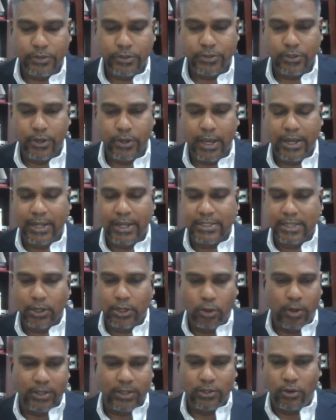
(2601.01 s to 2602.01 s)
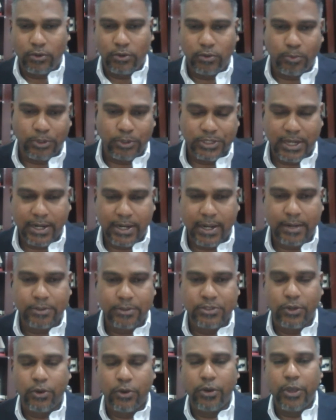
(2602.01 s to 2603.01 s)
So as I don't want to go too much on that.
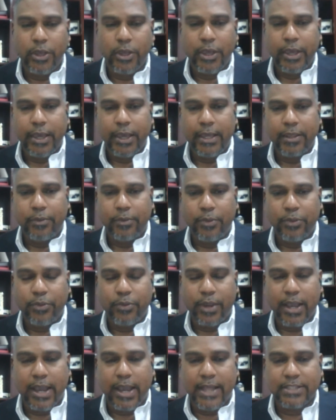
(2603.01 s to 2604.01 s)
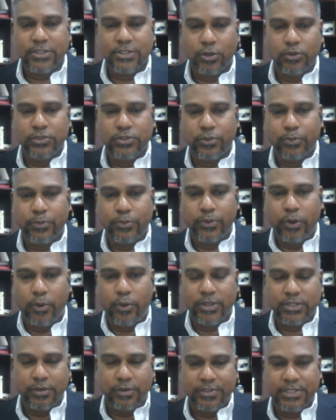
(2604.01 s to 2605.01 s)
So with regards, so
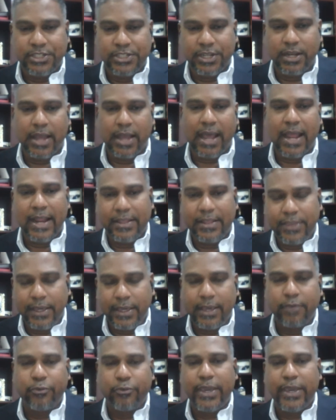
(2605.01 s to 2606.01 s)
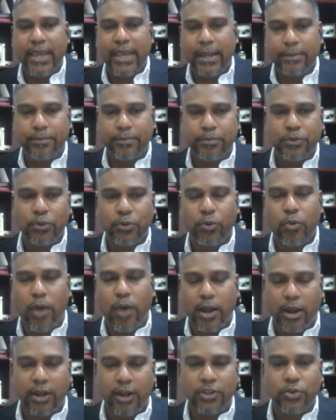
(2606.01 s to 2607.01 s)
our service station, I think if we can do
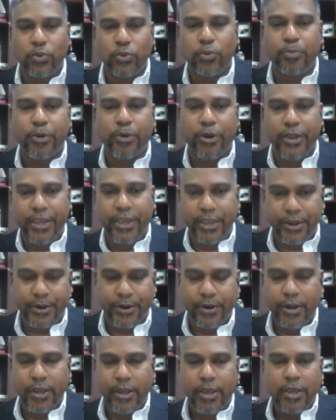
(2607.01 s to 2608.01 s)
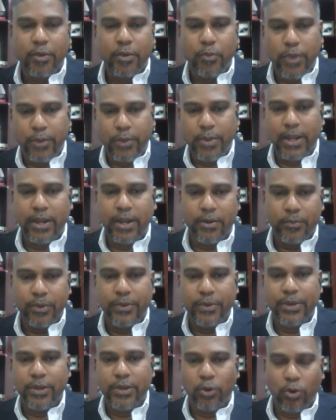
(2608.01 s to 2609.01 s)
1 or 2 per year, we will
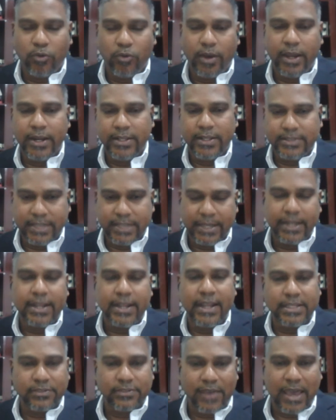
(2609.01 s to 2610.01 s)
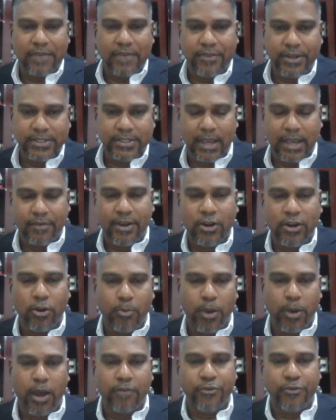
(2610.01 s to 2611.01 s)
over, say, the next 5 years have a
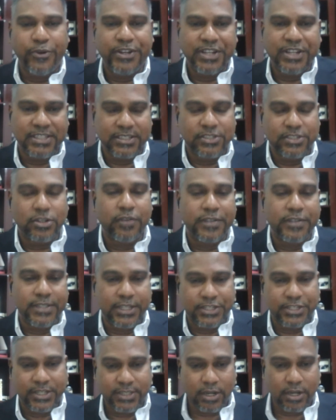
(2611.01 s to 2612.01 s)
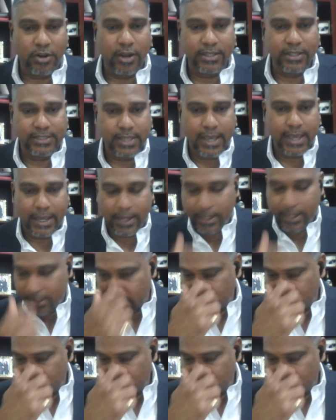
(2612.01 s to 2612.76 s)
number of Regency service stations across the island.